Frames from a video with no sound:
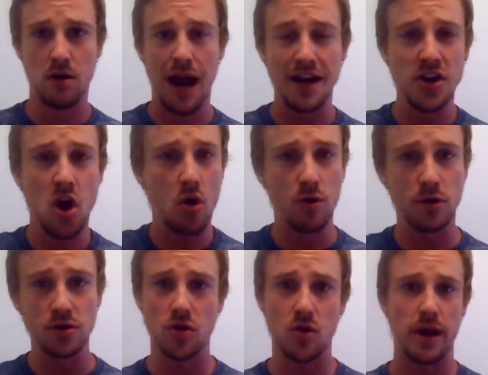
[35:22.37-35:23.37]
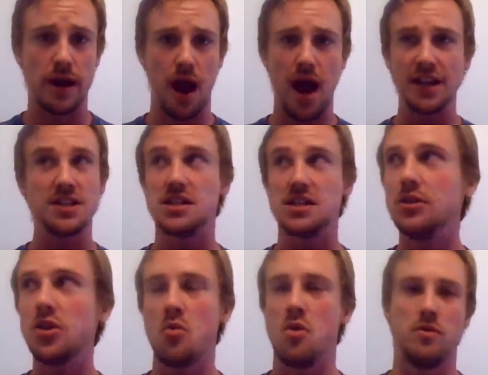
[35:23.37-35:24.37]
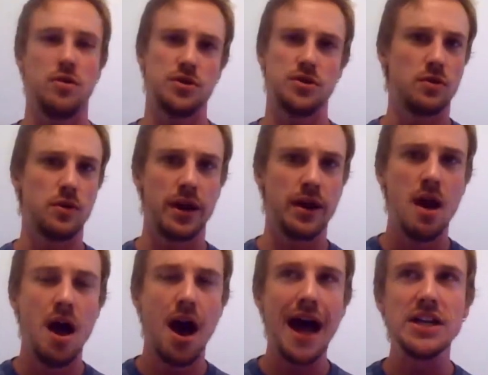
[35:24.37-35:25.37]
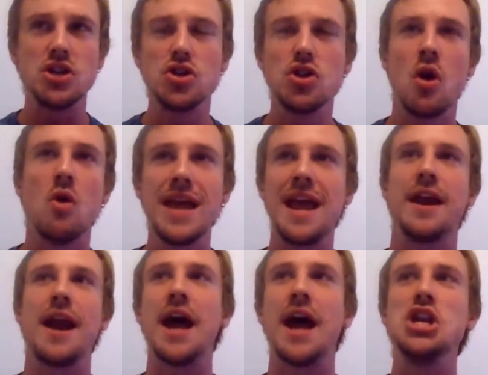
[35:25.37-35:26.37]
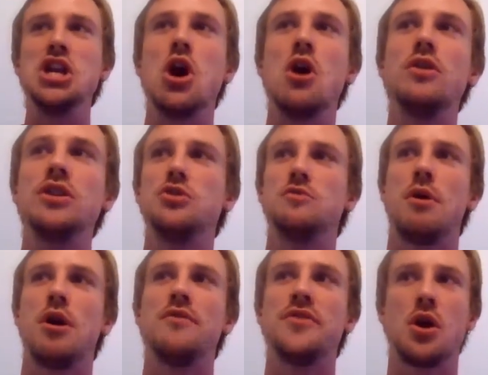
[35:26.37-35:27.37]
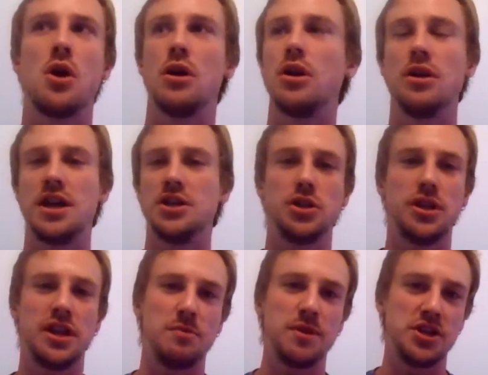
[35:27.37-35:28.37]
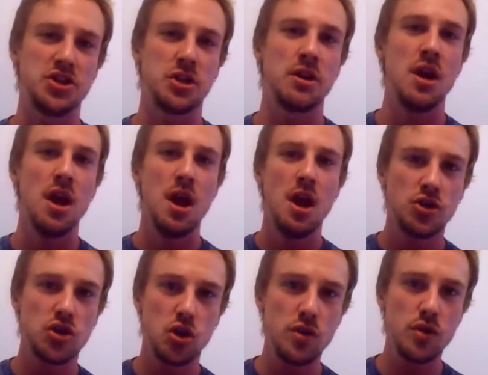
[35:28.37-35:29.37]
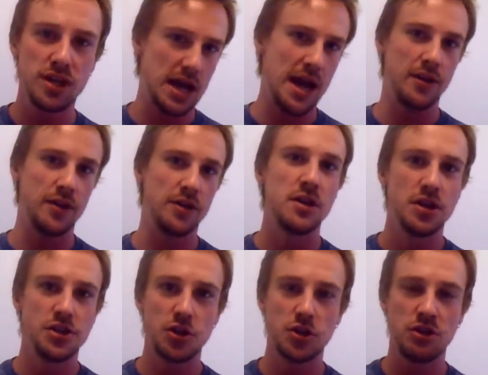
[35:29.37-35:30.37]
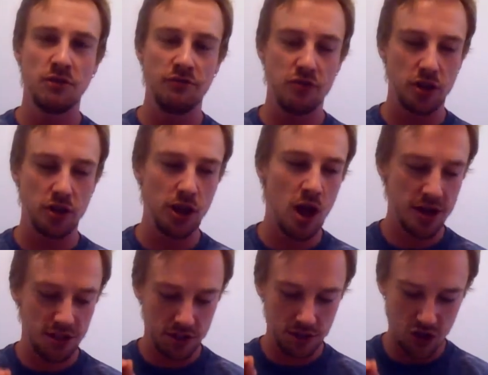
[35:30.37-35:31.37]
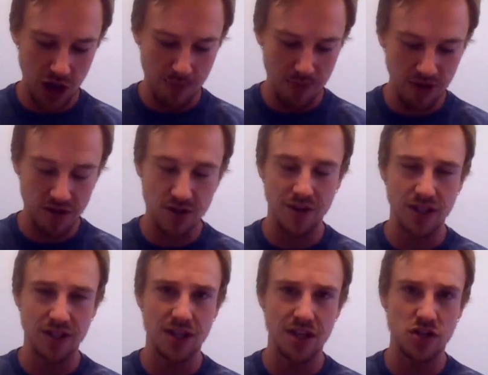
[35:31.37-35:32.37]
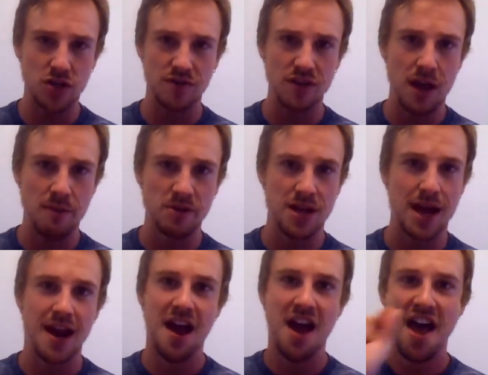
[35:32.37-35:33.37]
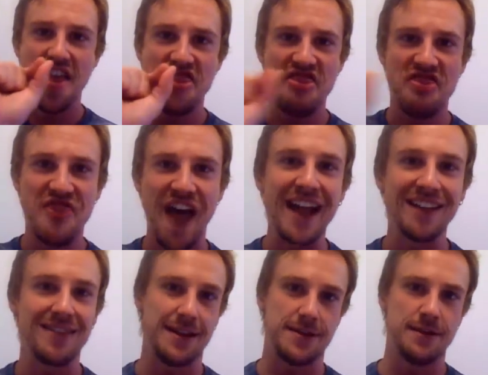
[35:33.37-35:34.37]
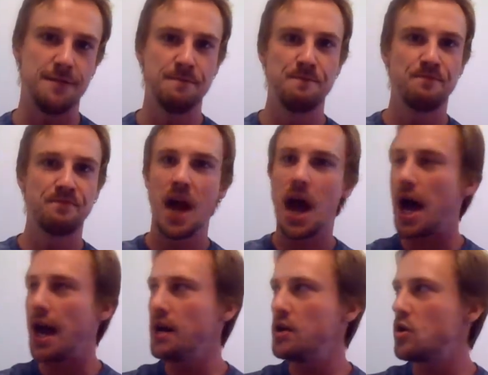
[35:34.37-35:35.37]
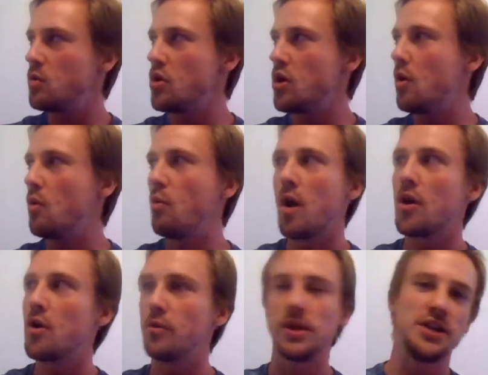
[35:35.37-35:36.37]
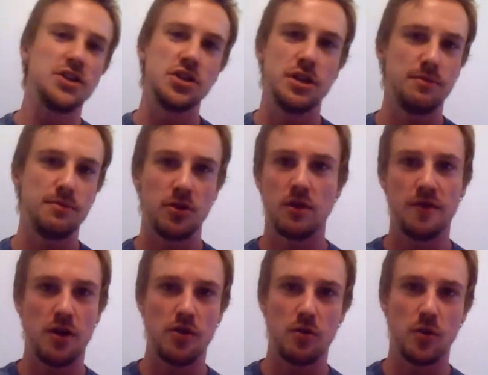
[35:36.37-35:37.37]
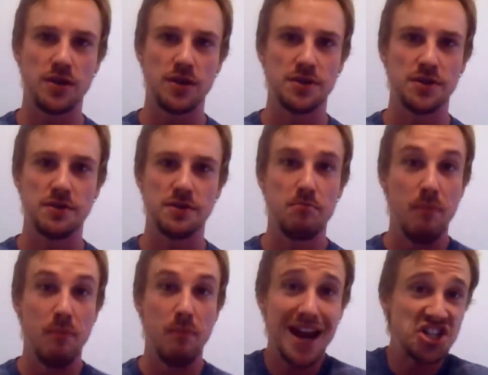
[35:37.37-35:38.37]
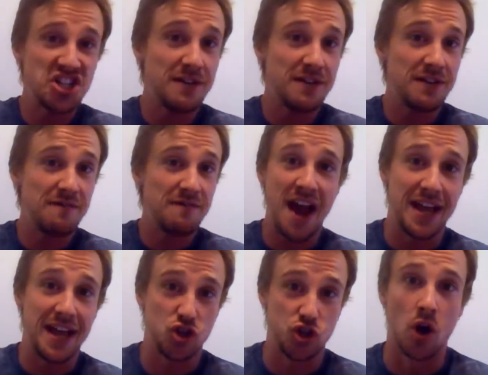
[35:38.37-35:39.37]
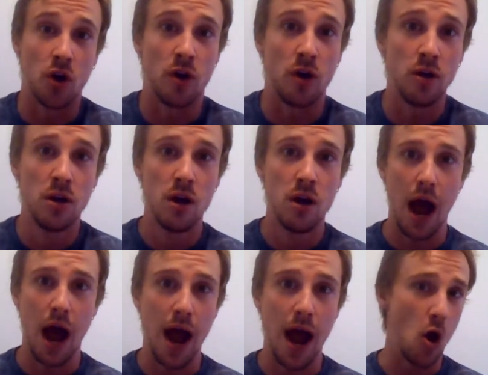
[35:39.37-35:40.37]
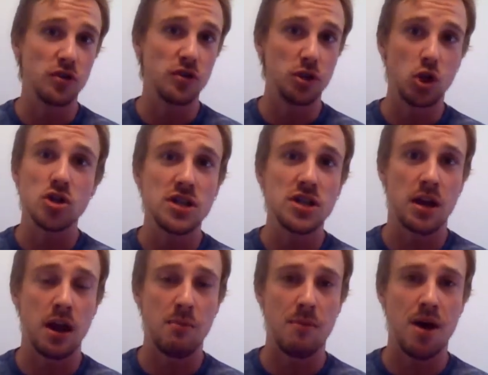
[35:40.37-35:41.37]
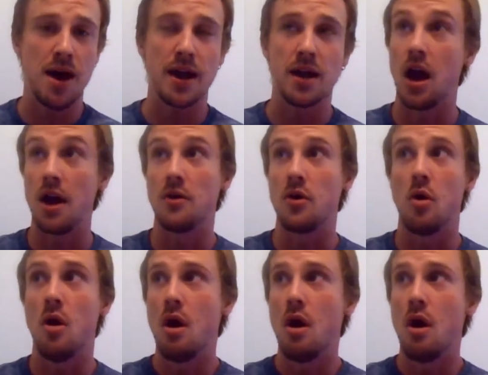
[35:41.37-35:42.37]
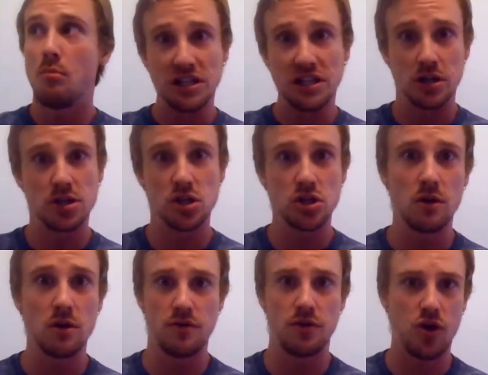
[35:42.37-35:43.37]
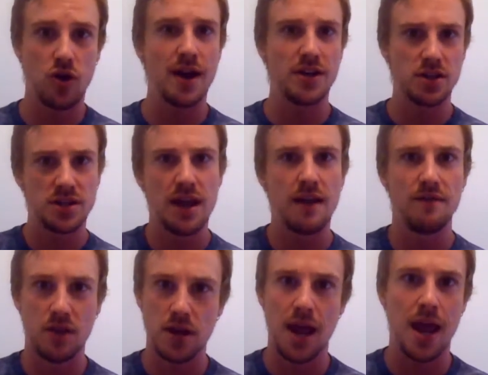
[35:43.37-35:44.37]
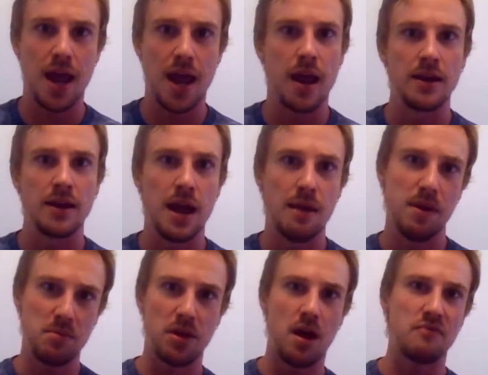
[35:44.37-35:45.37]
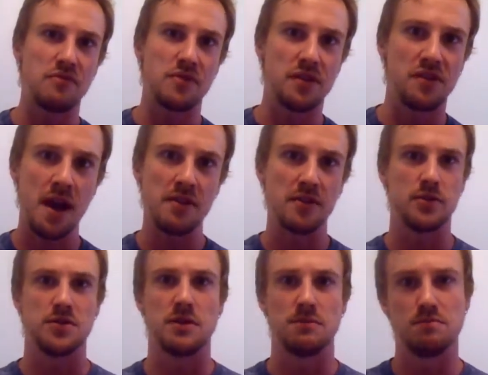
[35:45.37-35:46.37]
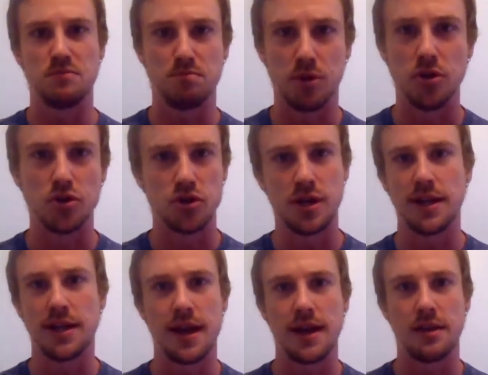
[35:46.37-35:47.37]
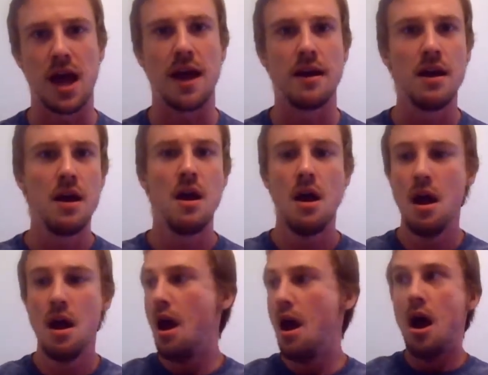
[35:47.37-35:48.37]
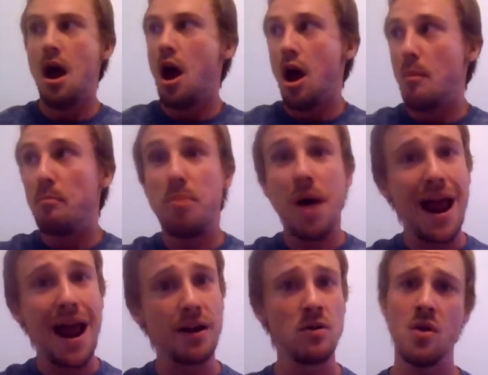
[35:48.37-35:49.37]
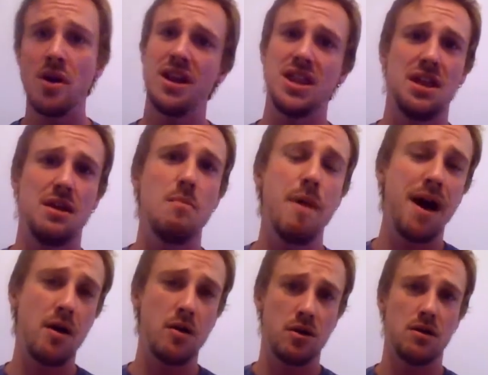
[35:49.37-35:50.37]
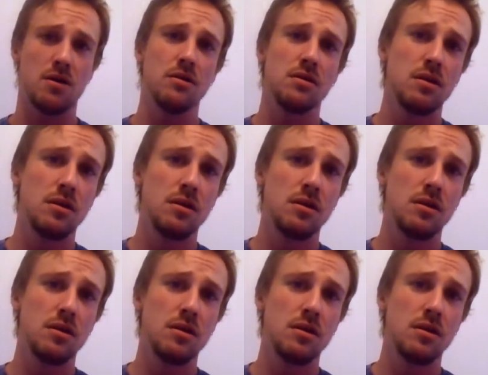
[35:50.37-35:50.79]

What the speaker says: I didn't know her story. I still don't know her story. I don't get it. I know that she was part of an archaeological expedition to this island searching for the lost Japanese civilization of Yamatai. That's it. I don't know what her relationship to her father was. Maybe I just didn't find that journal. I overlooked it in my, I don't know, pressing concern for trying to save the day and get people off of this island or some bullshit like that. But I don't know anything about her.